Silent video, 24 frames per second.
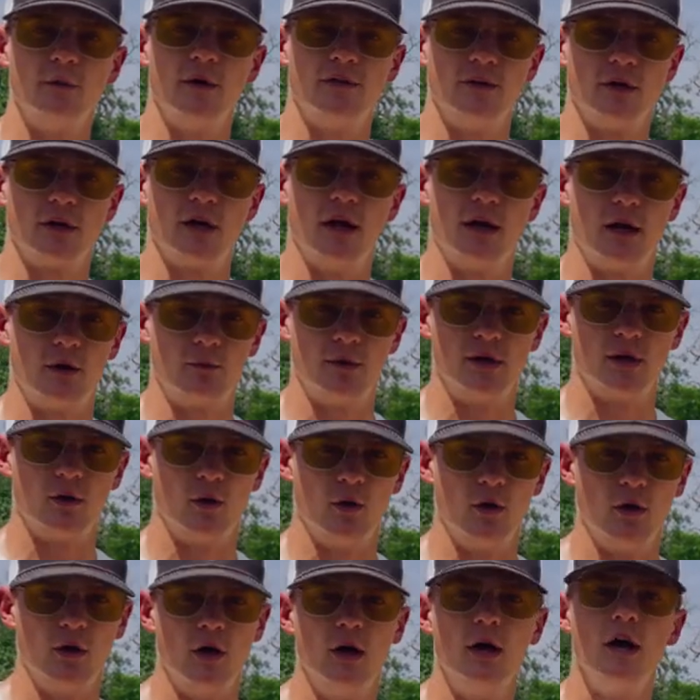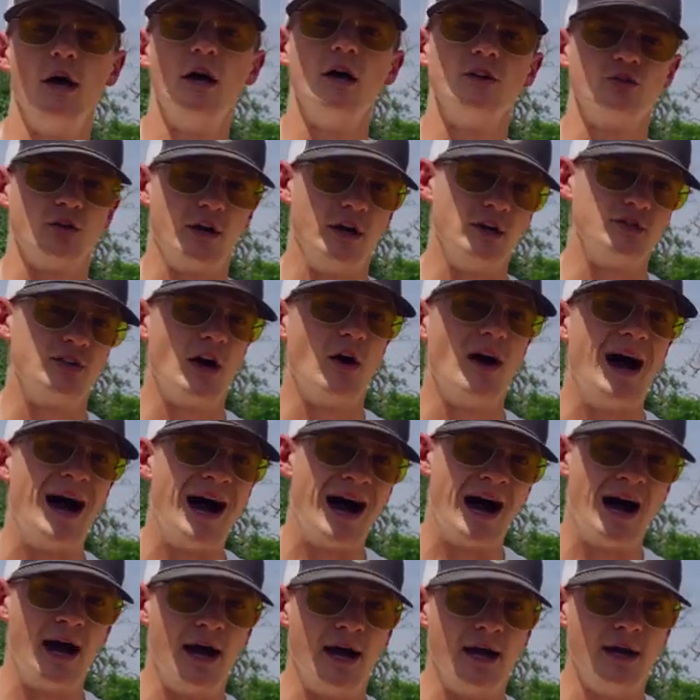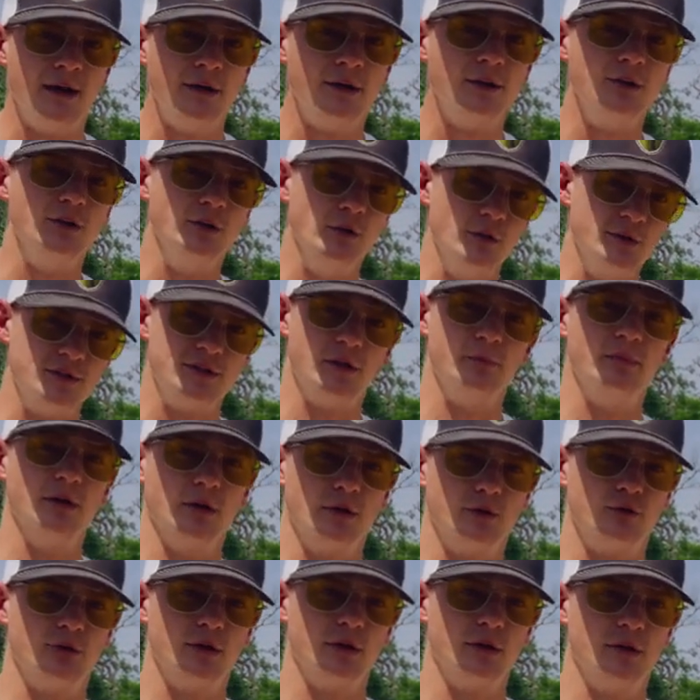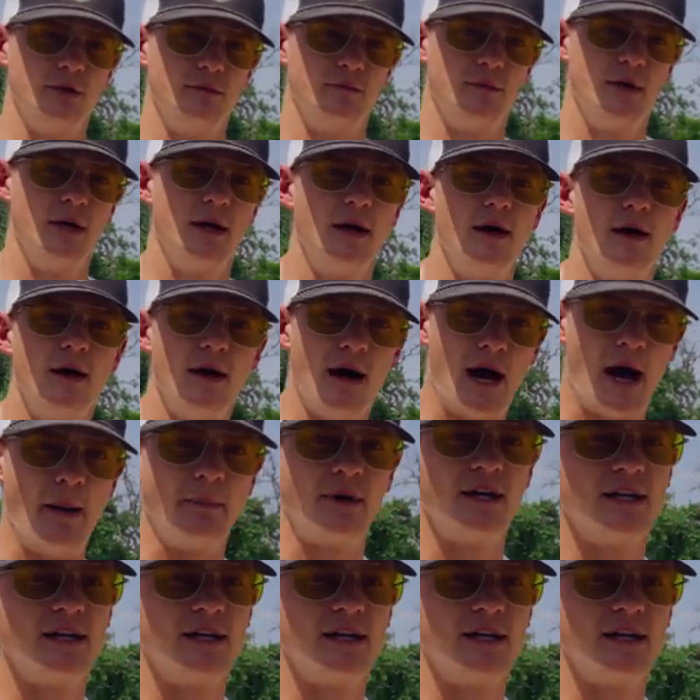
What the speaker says: with your gun and recoil. So here's how I use the build drill. I'm